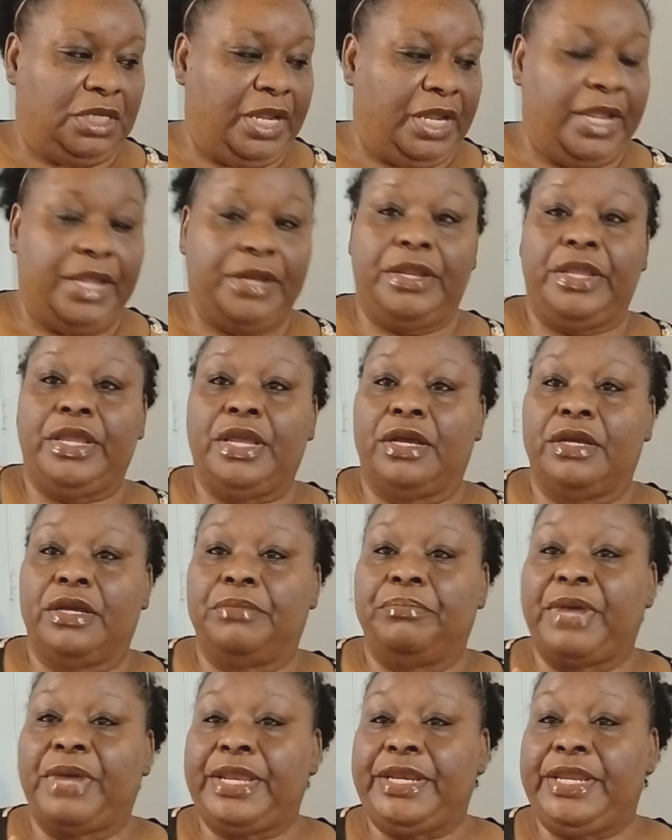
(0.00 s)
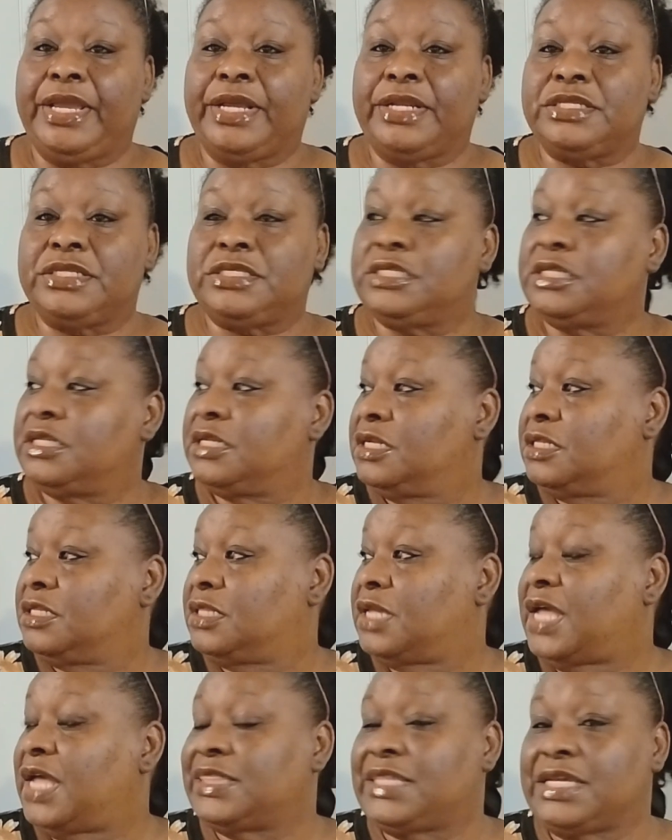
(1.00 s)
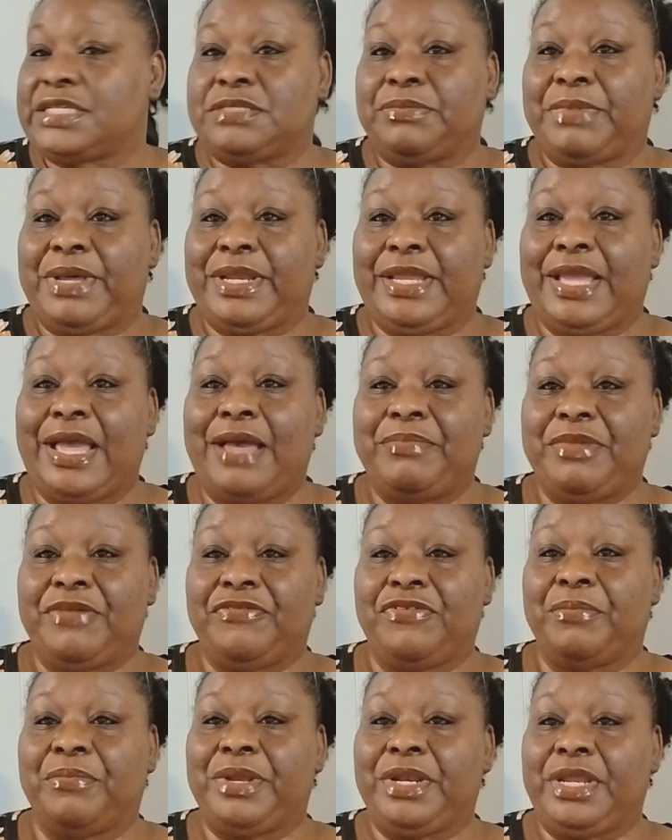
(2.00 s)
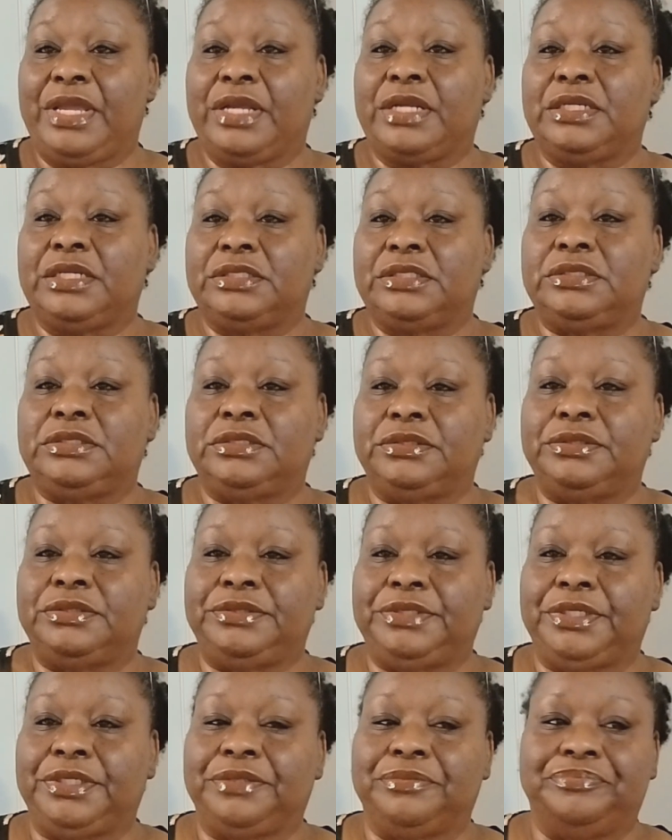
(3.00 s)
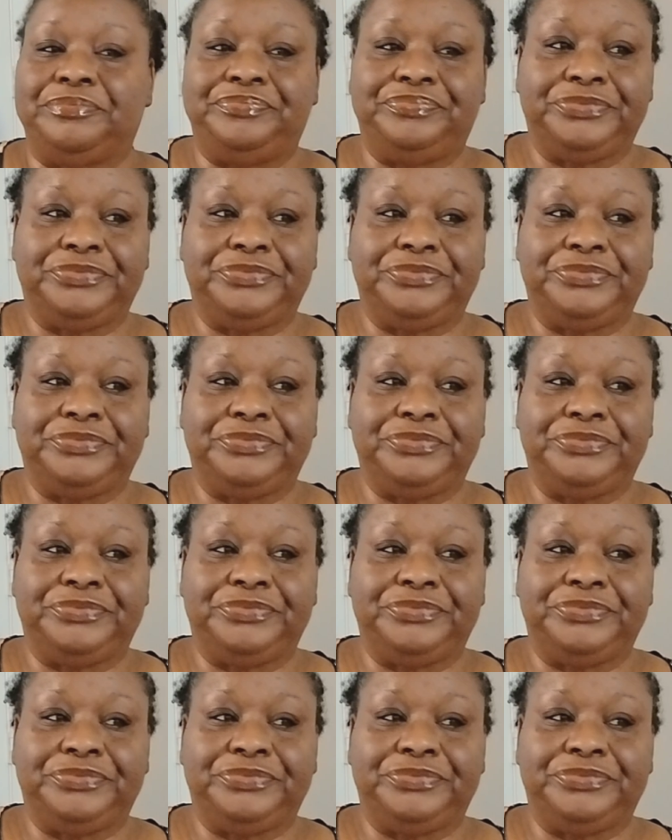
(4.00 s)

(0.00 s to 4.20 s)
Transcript: And yeah, my necklace is another thing. I think somebody got me for my necklace. Yeah.